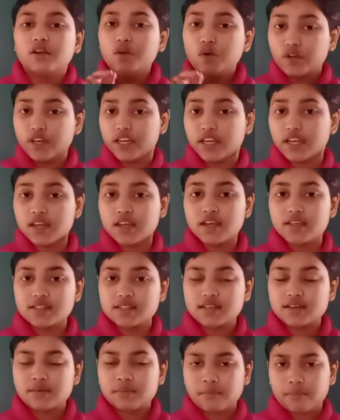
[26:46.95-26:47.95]
Chlorine is
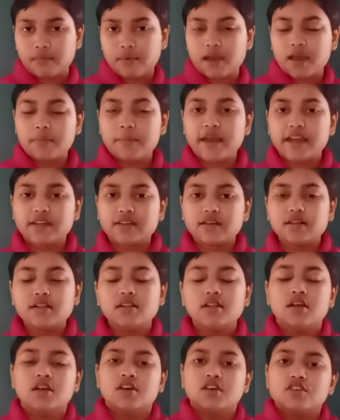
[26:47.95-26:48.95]
a metal.
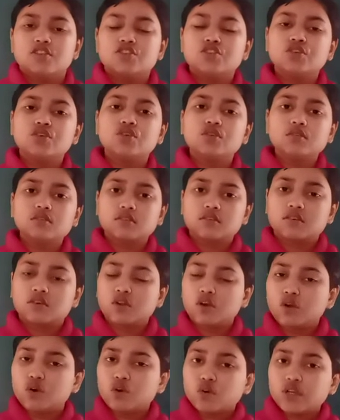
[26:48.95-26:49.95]
So
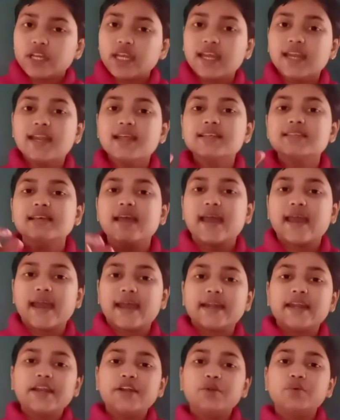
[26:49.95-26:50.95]
chlorine is
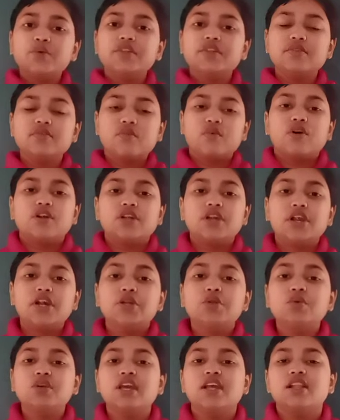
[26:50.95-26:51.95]
added to the water
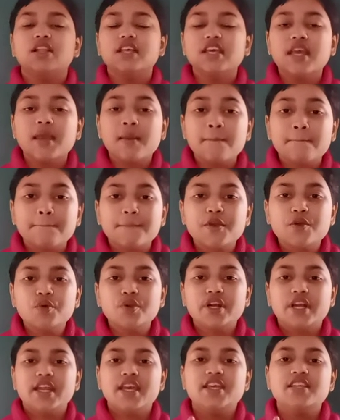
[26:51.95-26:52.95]
to kill the
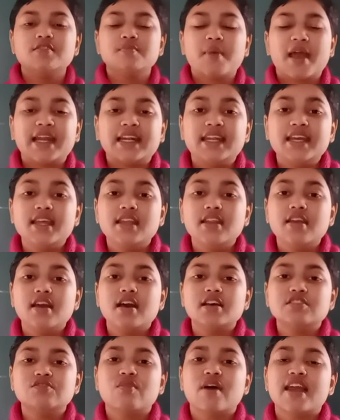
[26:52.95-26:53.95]
impurities,
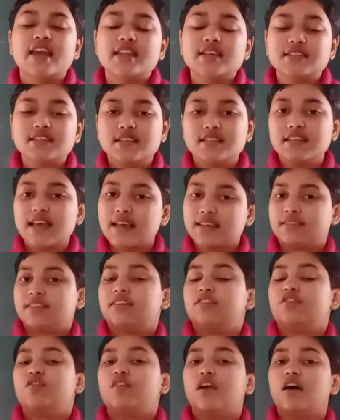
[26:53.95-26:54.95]
bacteria, viruses,
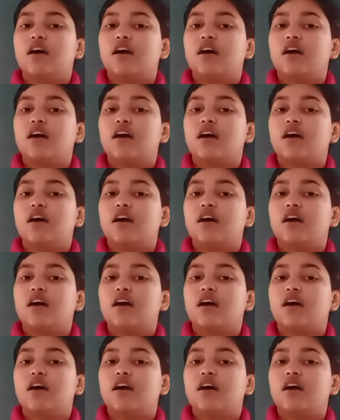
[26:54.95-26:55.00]
etc.